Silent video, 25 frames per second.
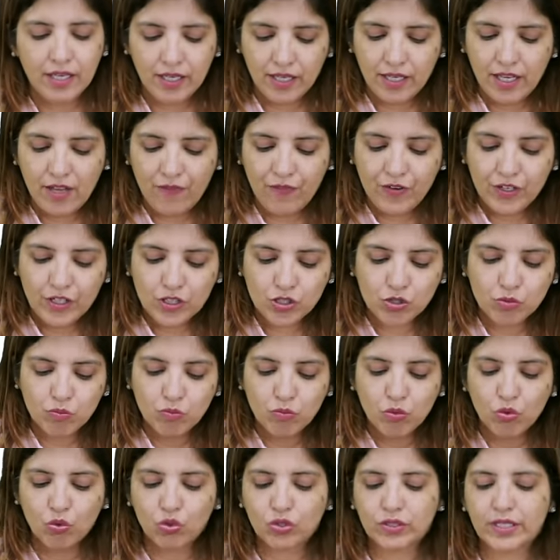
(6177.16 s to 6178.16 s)
If it is
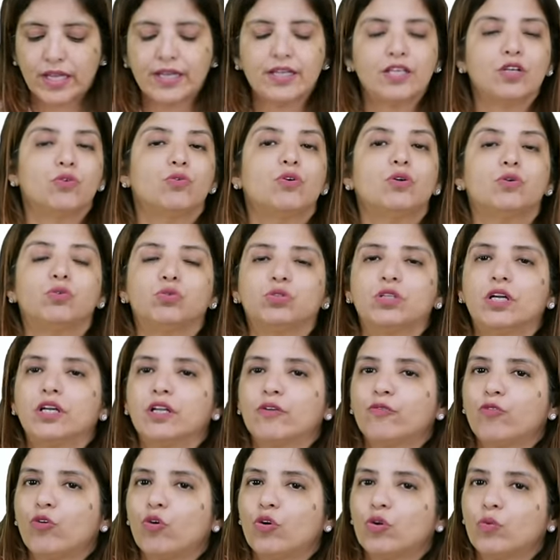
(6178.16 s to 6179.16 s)
more than equal to
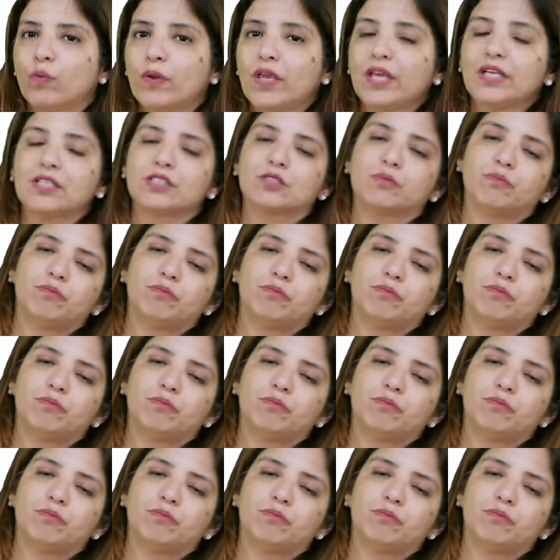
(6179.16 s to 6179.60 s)
34 weeks,